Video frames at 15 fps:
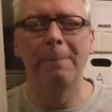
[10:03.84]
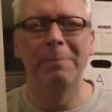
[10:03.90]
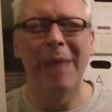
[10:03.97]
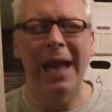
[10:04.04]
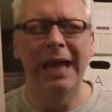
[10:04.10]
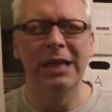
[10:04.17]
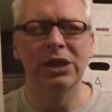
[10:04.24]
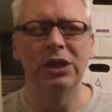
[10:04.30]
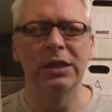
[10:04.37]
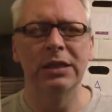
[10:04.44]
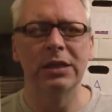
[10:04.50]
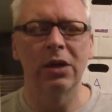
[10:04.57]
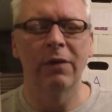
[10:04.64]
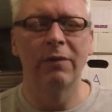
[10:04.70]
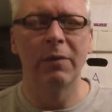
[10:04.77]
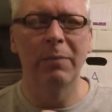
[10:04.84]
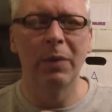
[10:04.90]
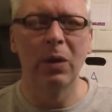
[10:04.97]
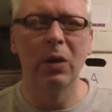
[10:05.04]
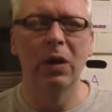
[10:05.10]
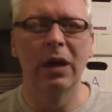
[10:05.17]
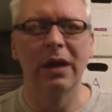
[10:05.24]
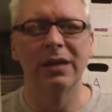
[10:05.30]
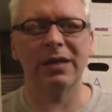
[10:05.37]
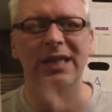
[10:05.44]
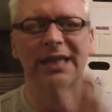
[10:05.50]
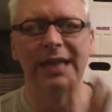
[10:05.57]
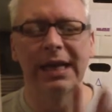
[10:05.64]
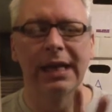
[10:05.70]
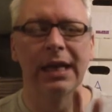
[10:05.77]
pages of the book and
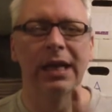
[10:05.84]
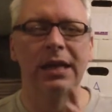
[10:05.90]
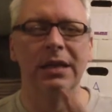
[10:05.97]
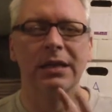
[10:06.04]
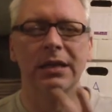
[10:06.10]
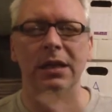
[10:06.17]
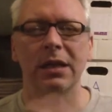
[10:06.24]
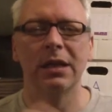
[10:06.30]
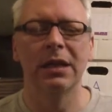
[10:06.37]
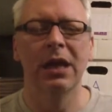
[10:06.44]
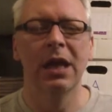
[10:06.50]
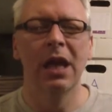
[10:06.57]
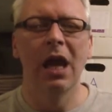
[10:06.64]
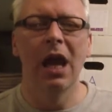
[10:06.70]
stickers and